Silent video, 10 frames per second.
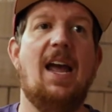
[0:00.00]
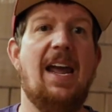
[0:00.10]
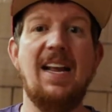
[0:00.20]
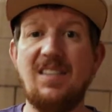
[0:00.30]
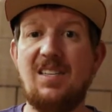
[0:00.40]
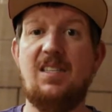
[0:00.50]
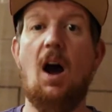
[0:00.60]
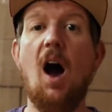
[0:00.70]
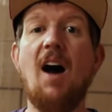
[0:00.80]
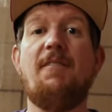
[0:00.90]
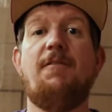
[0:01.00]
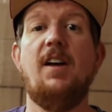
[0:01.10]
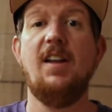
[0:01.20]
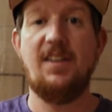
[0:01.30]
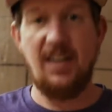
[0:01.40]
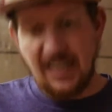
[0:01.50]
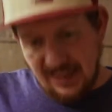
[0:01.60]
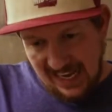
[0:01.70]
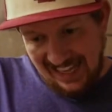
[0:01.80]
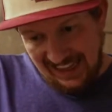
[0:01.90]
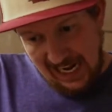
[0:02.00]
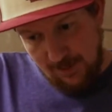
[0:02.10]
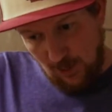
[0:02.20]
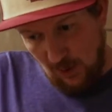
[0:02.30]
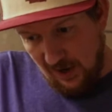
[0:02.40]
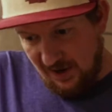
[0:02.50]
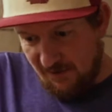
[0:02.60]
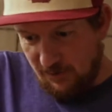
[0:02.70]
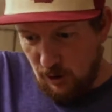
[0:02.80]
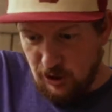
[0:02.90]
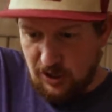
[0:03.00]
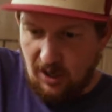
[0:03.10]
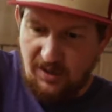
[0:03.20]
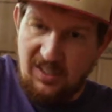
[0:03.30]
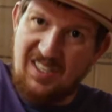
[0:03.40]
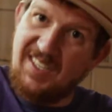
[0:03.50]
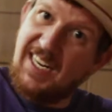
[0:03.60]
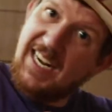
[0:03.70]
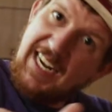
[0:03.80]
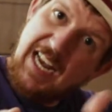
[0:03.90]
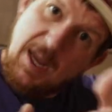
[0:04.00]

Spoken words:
it's tough to get that label to first start to stick